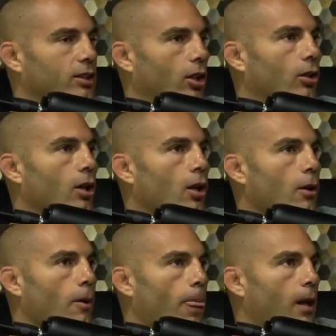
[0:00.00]
So
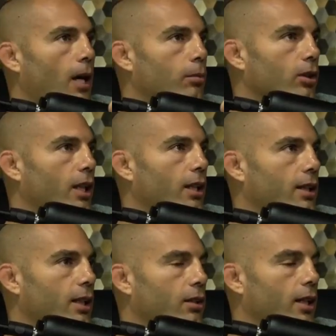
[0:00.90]
I'm looking at
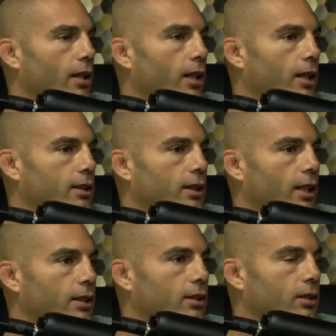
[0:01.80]
the internet and it
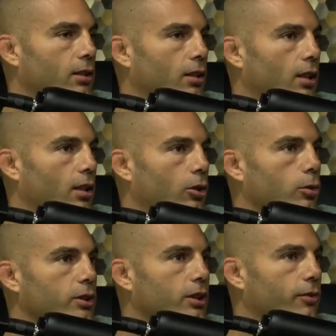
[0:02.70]
says, uh, who
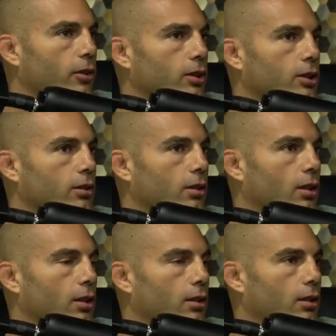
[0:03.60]
was the first uh,
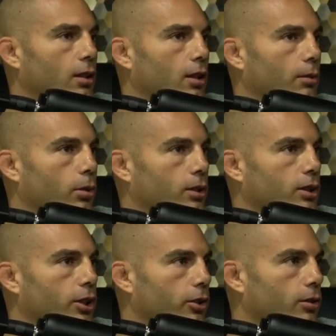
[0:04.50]
uh, person
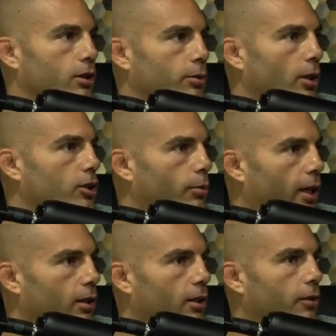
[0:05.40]
to use a sponsored
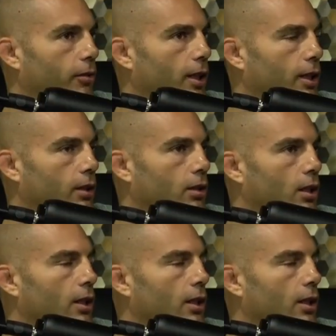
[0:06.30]
banner in fighting?